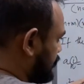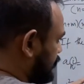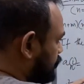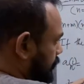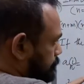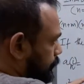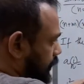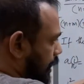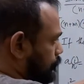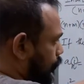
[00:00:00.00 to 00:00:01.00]
you can put
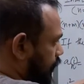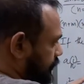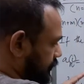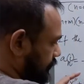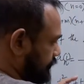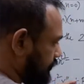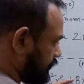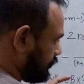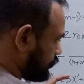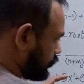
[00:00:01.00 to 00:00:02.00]
M1 here,
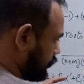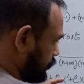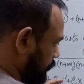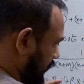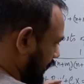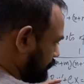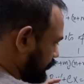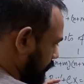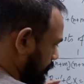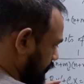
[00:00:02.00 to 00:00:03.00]
so you will have
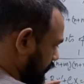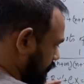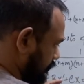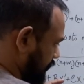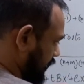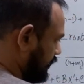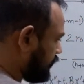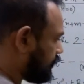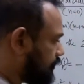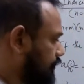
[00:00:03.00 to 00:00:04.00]
something over
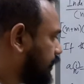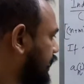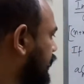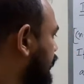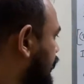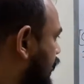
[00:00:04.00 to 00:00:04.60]
there, okay?